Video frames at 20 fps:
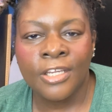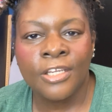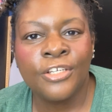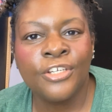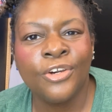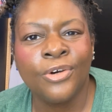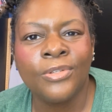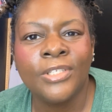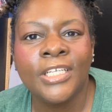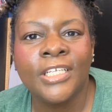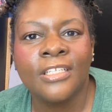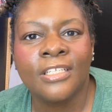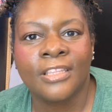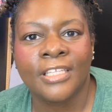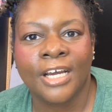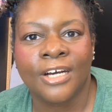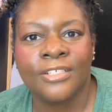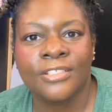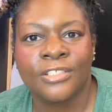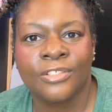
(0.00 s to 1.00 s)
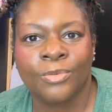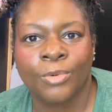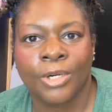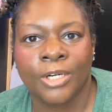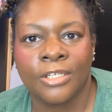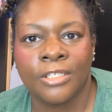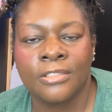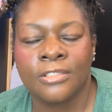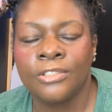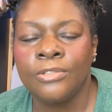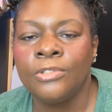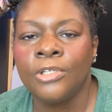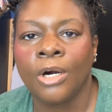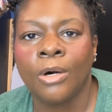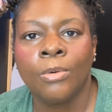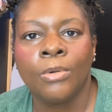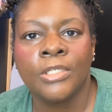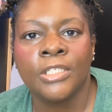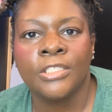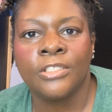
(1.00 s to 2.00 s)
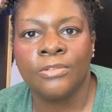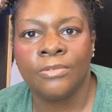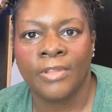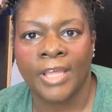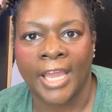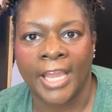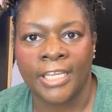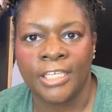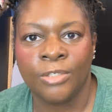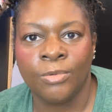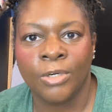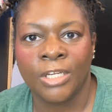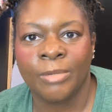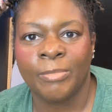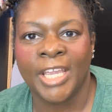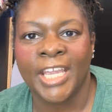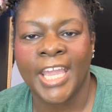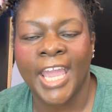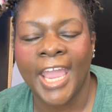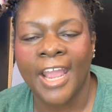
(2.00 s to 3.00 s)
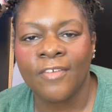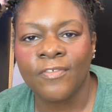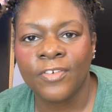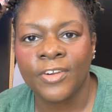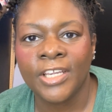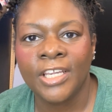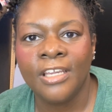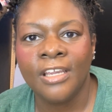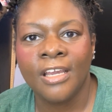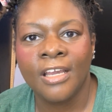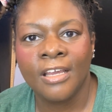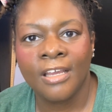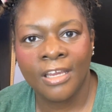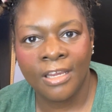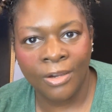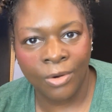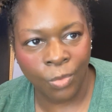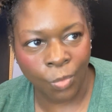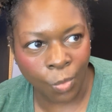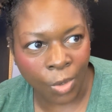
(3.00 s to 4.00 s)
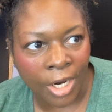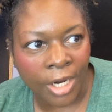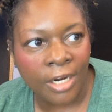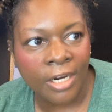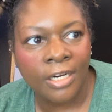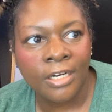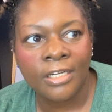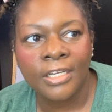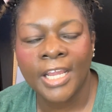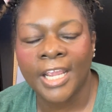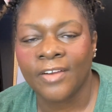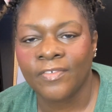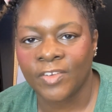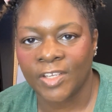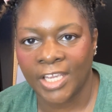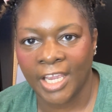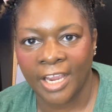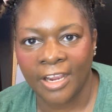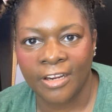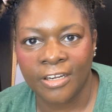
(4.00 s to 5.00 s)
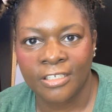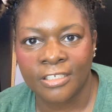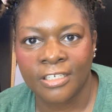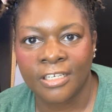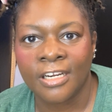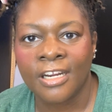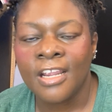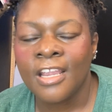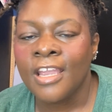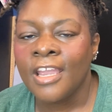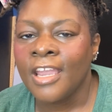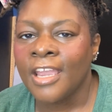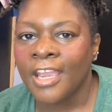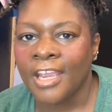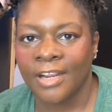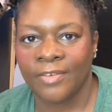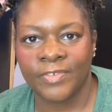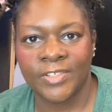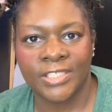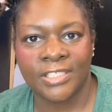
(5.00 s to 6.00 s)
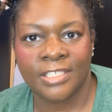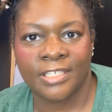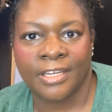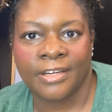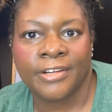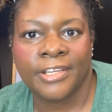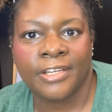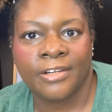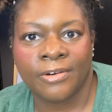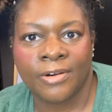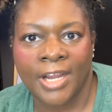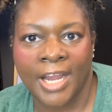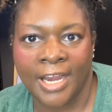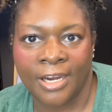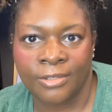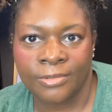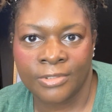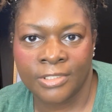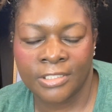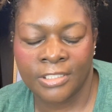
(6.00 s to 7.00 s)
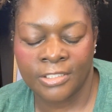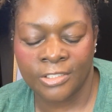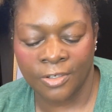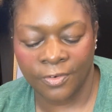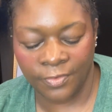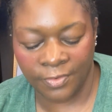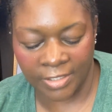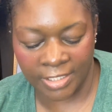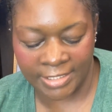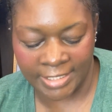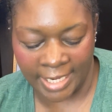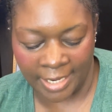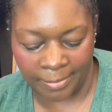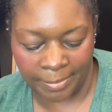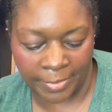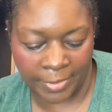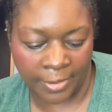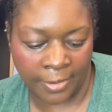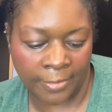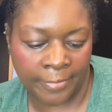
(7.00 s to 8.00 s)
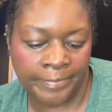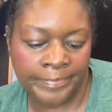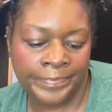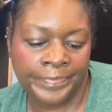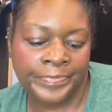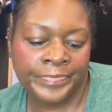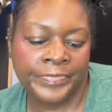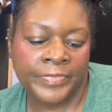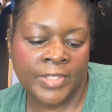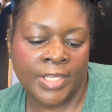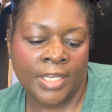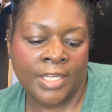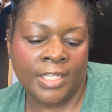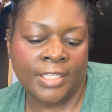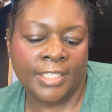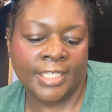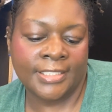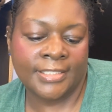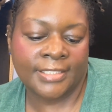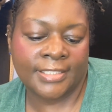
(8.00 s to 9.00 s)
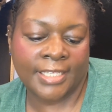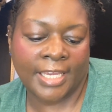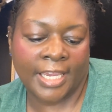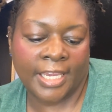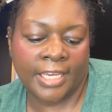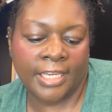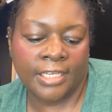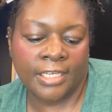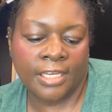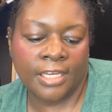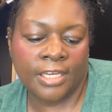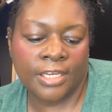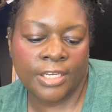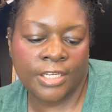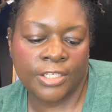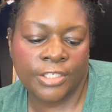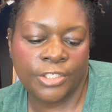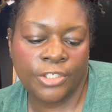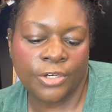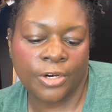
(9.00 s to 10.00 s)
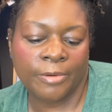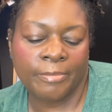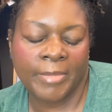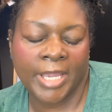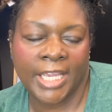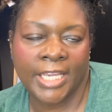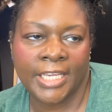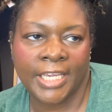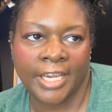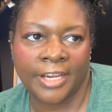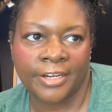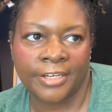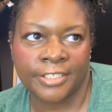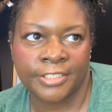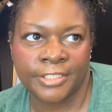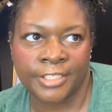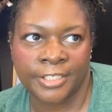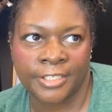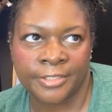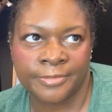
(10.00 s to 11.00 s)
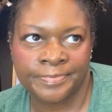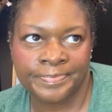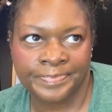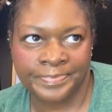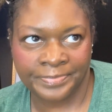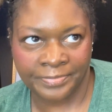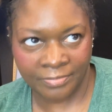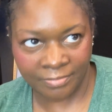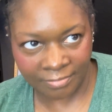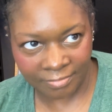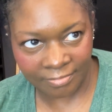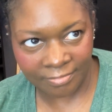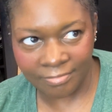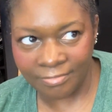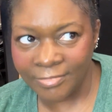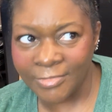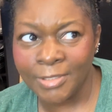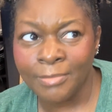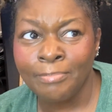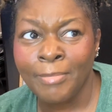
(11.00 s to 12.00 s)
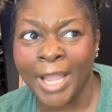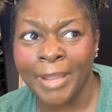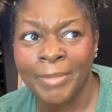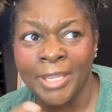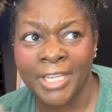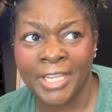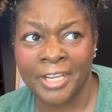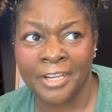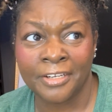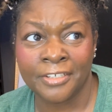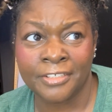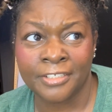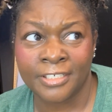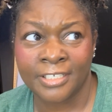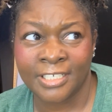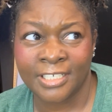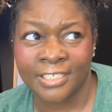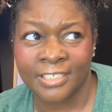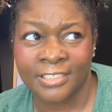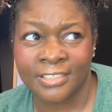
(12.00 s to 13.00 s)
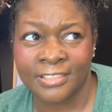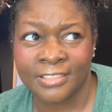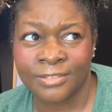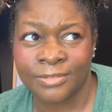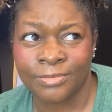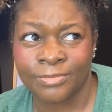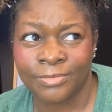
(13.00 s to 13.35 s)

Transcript: You only get 1,000 words. You don't want to do that. You want to make every word, every character, every scenario count. So for example, let's say your main character, my main character is,